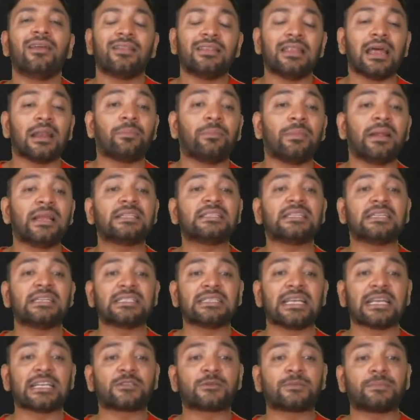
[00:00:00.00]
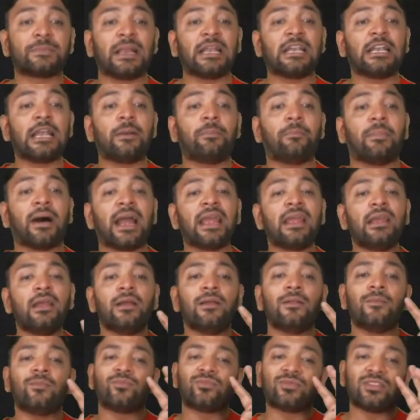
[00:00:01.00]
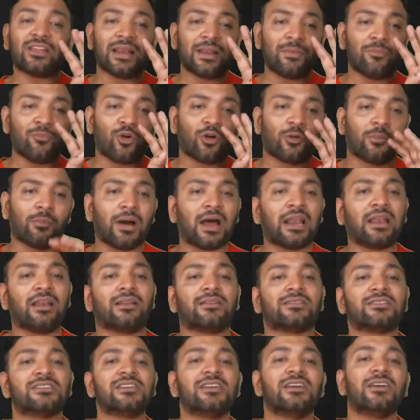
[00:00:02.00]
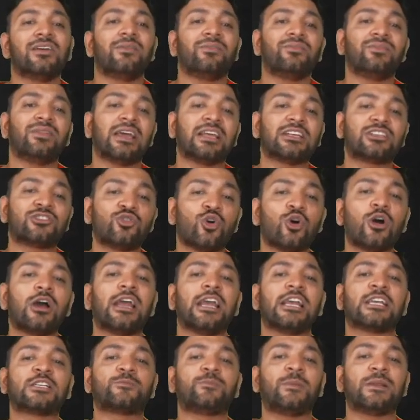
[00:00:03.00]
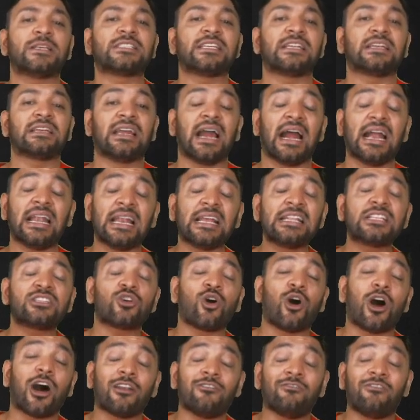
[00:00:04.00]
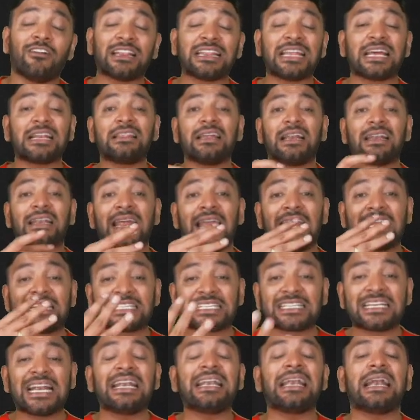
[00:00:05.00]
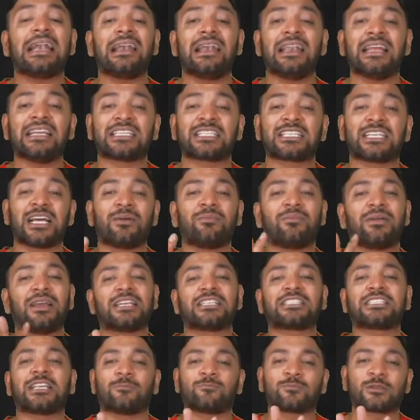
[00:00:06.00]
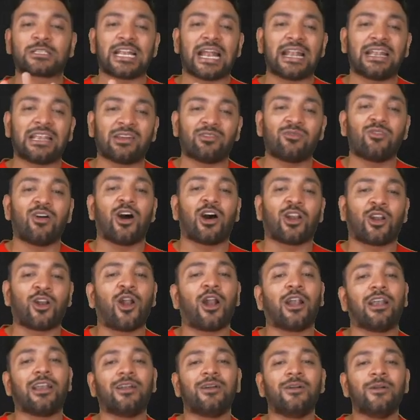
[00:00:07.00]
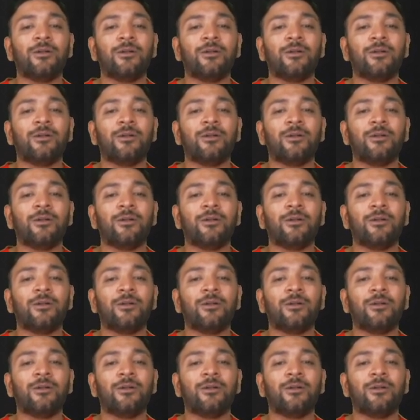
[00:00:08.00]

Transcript: That means it is extended by 3 more months. There is no explicit guidance on whether that extended lease term is substantive or not.